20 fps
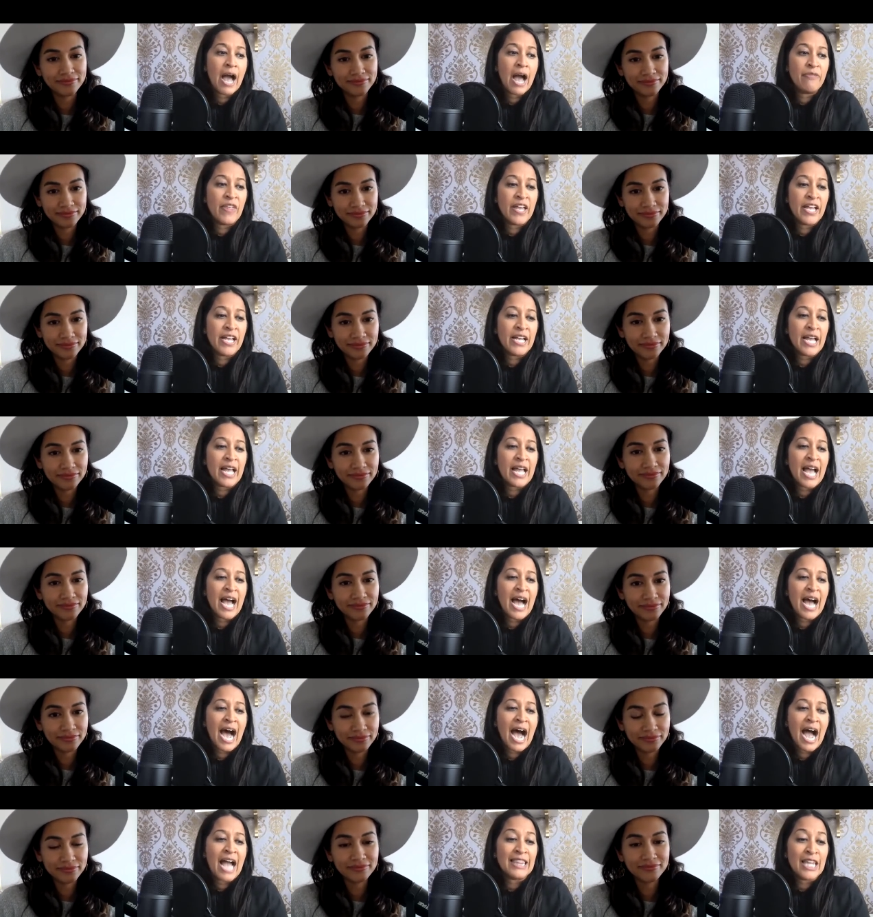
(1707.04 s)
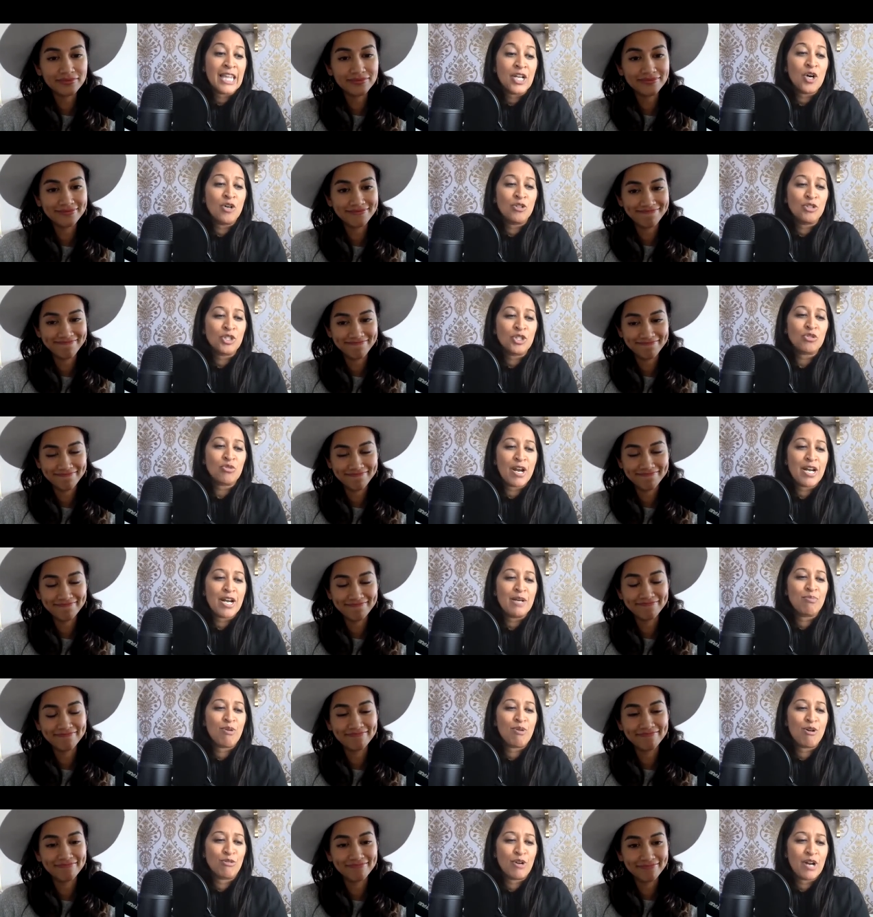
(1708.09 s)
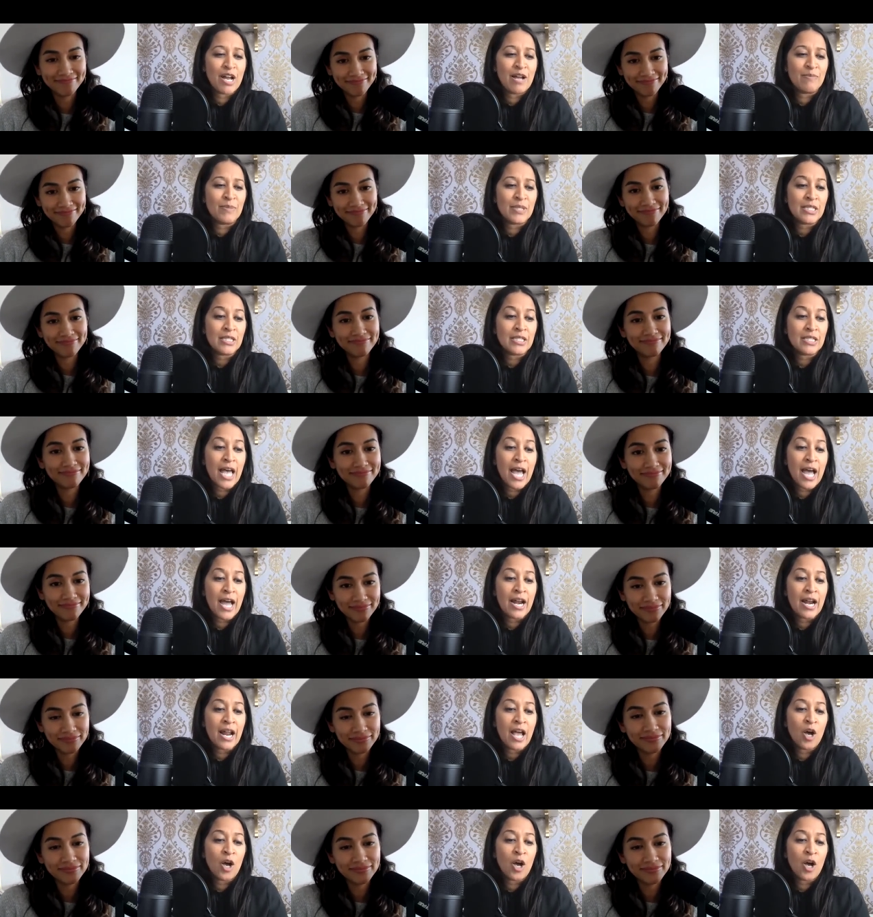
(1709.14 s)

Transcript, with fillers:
Speaker 1: I think, I think coaches training programs that